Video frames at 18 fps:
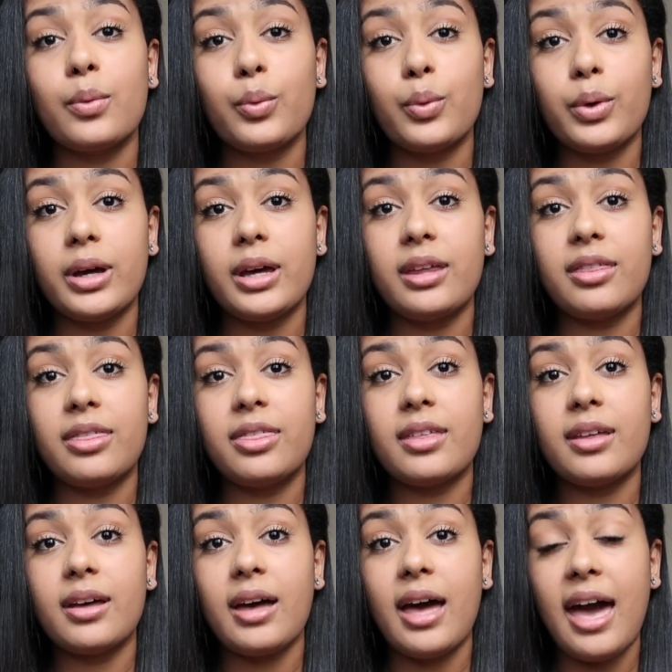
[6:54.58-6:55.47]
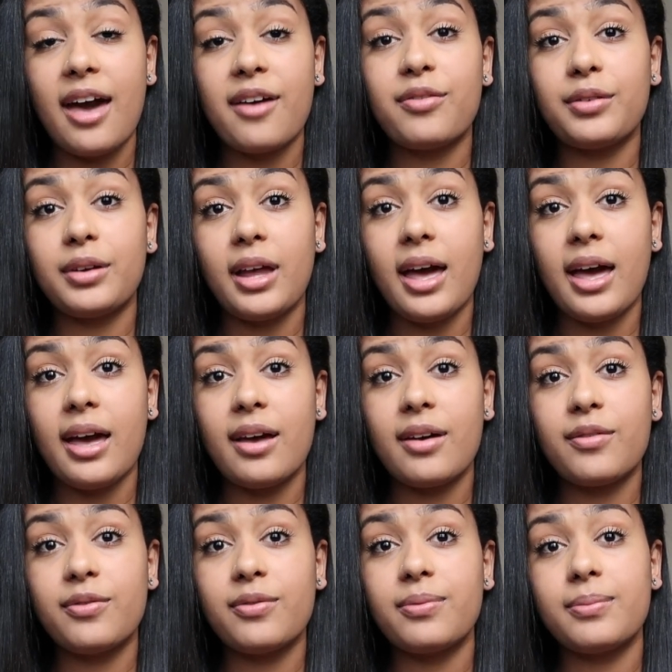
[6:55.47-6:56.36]
with half and
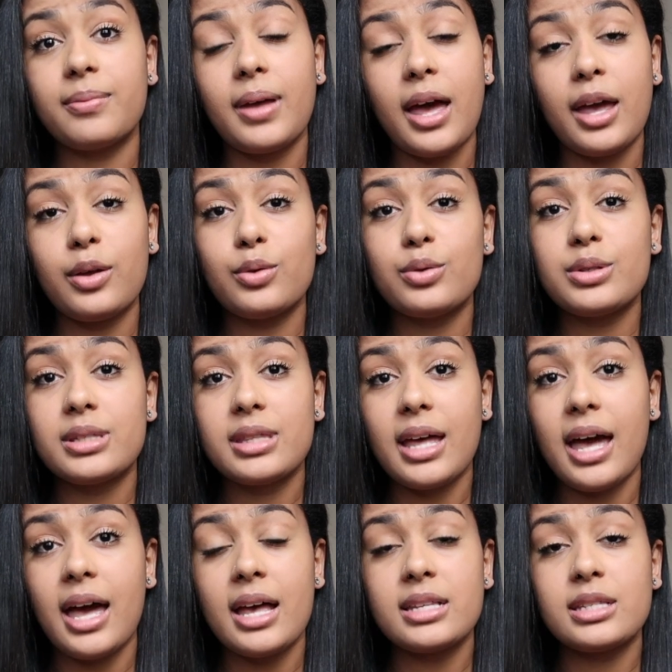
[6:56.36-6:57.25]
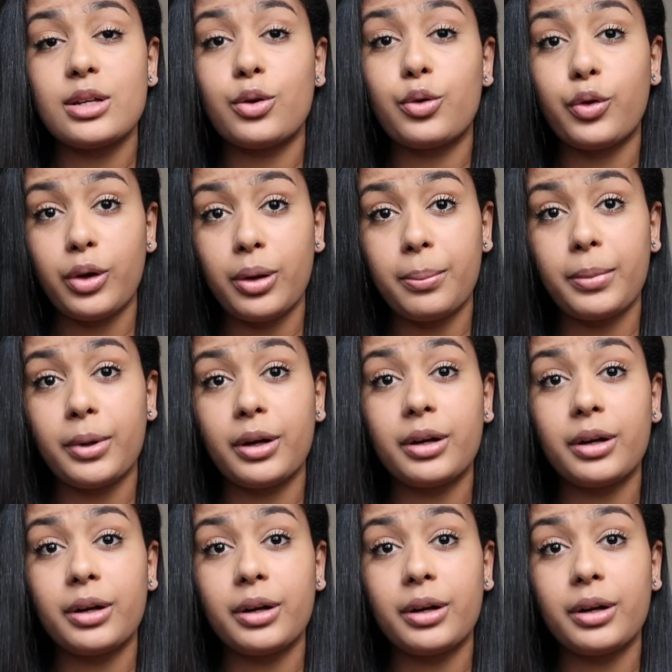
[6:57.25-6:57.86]
half. I use that as a creamer,